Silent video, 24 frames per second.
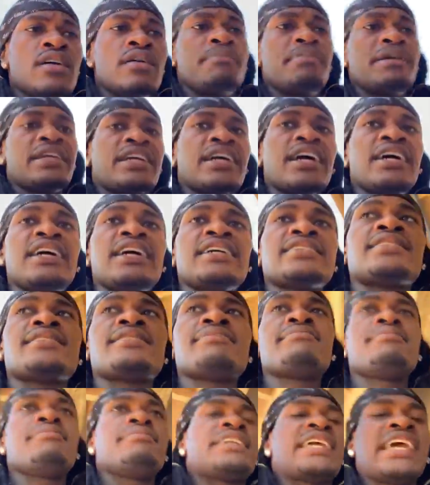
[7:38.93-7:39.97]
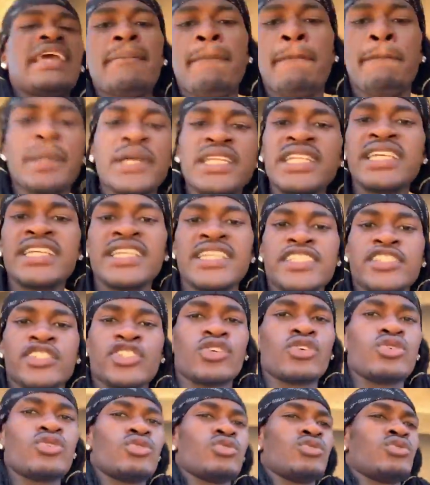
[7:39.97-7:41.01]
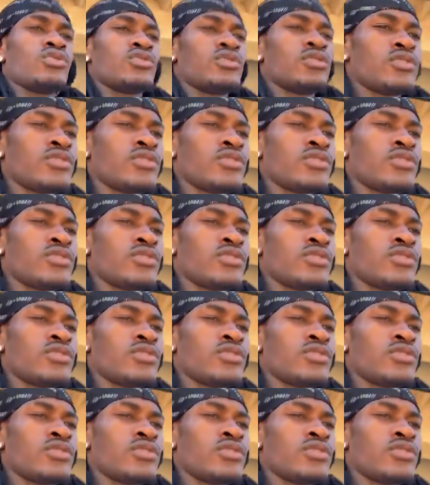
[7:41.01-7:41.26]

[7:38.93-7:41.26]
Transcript: because getting bullied in school.